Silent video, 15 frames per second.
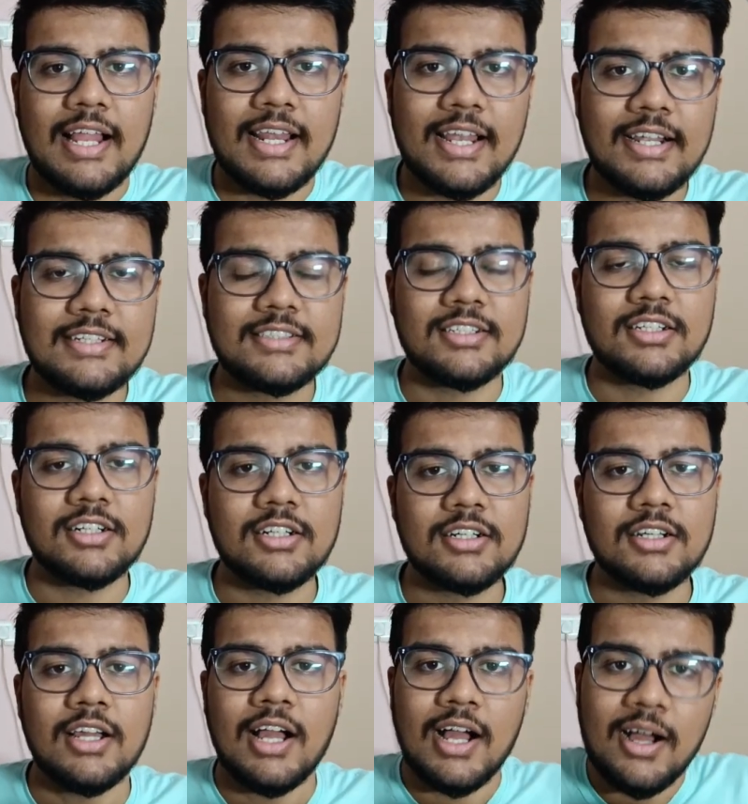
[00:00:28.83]
Let's
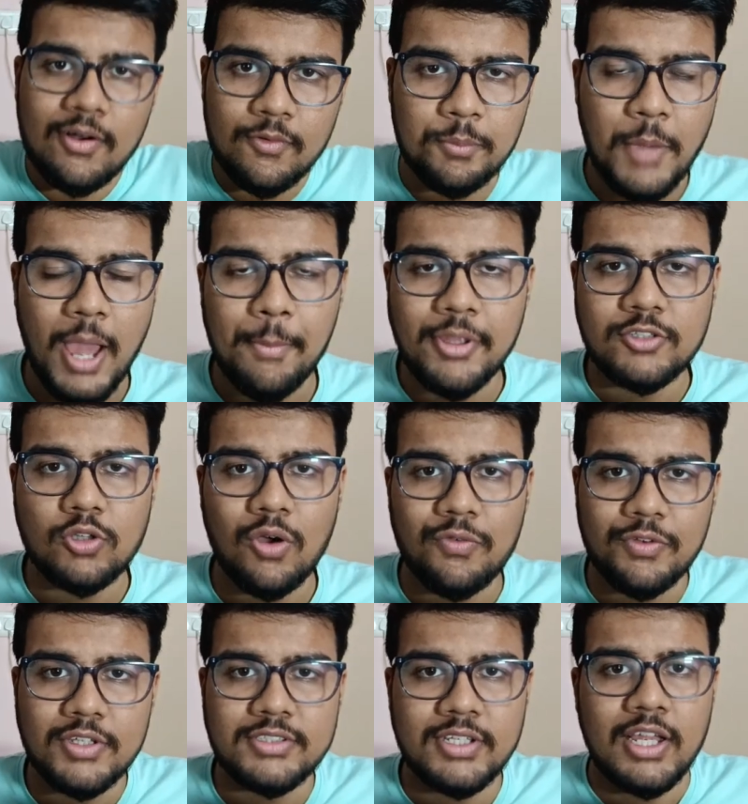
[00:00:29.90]
learn MS
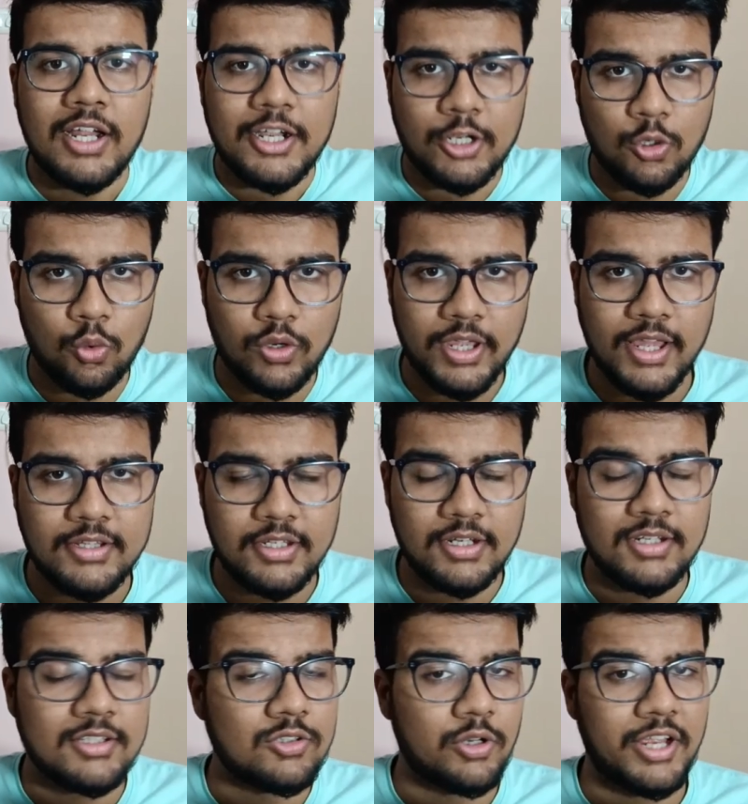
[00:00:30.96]
Office together.
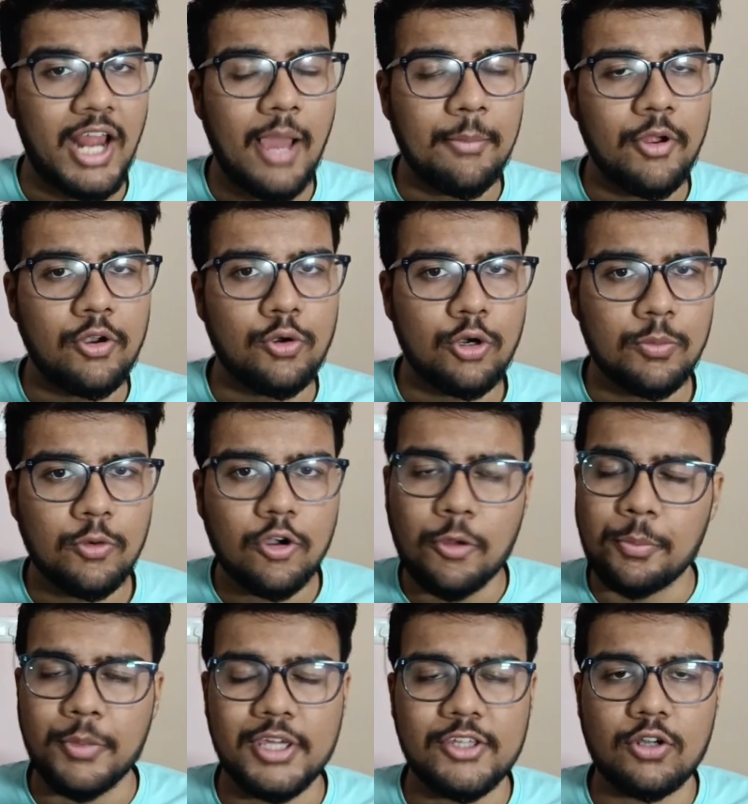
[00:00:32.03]
So grab your
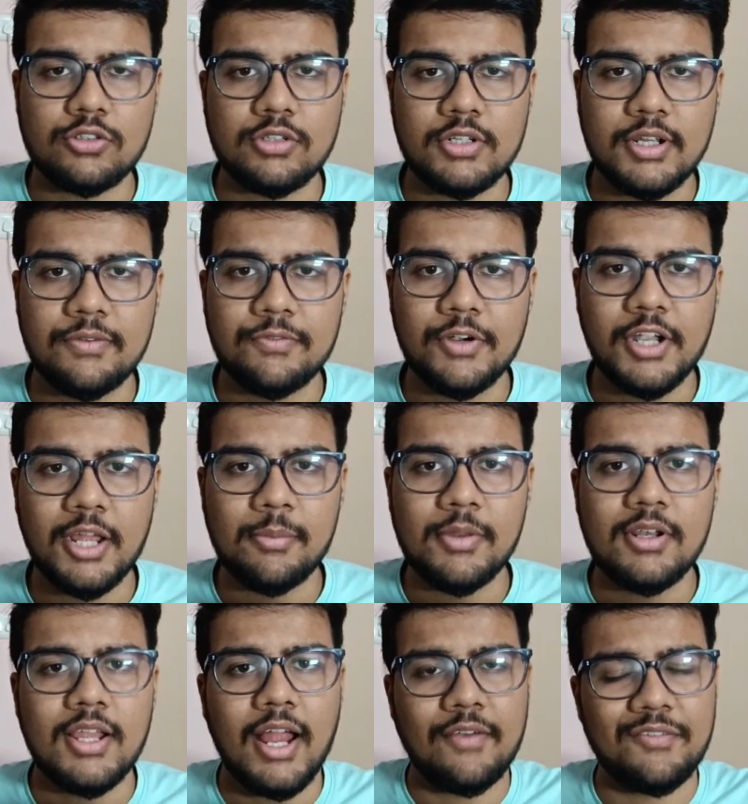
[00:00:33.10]
notebook, make yourself
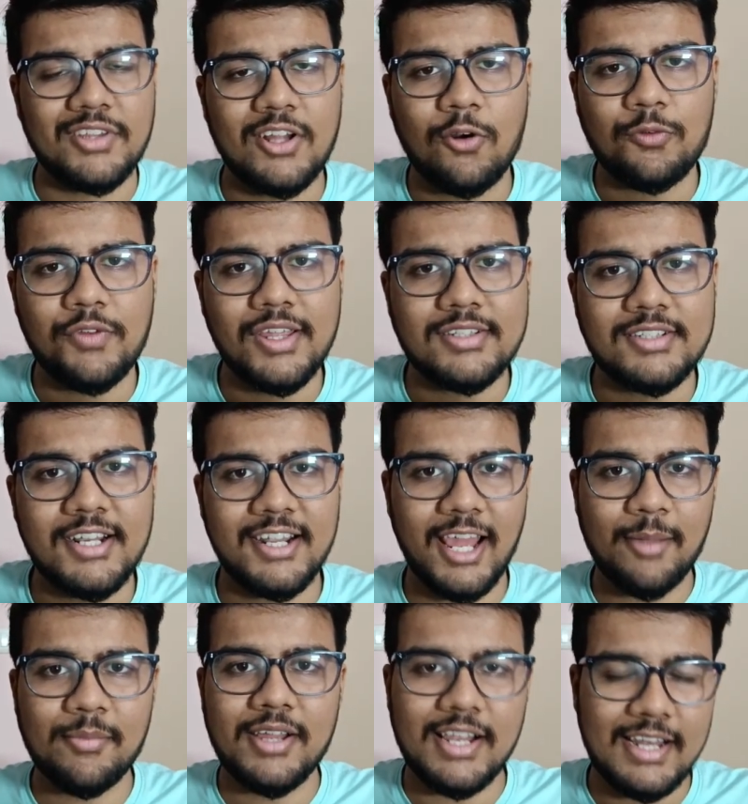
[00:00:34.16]
comfortable, and without wasting
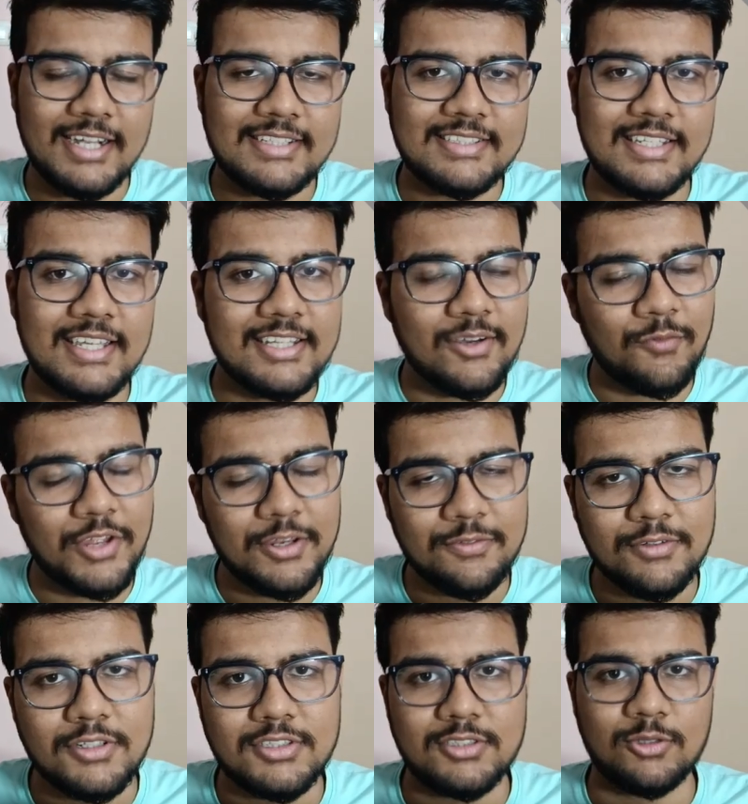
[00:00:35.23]
time, let's see the very
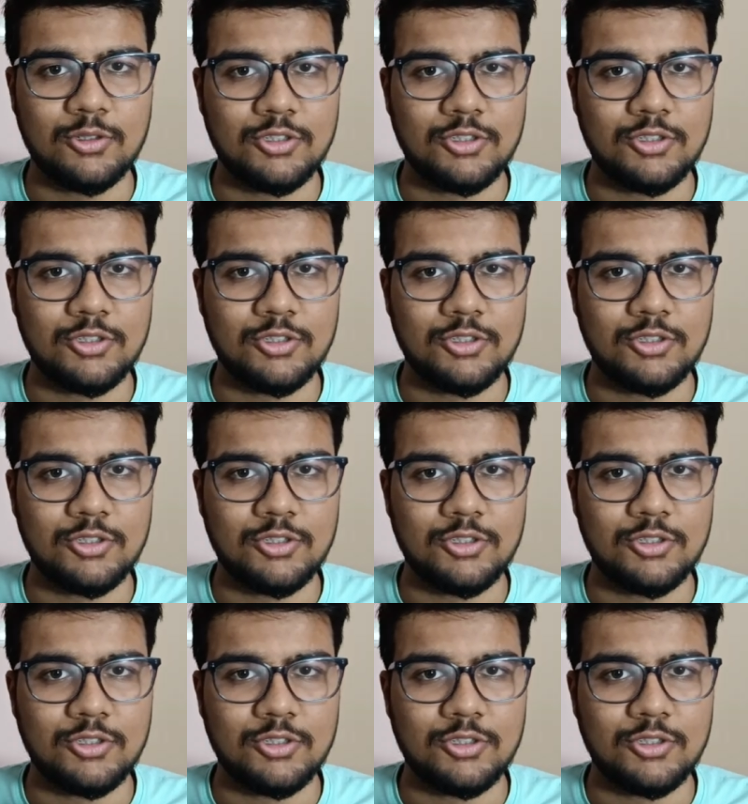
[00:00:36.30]
first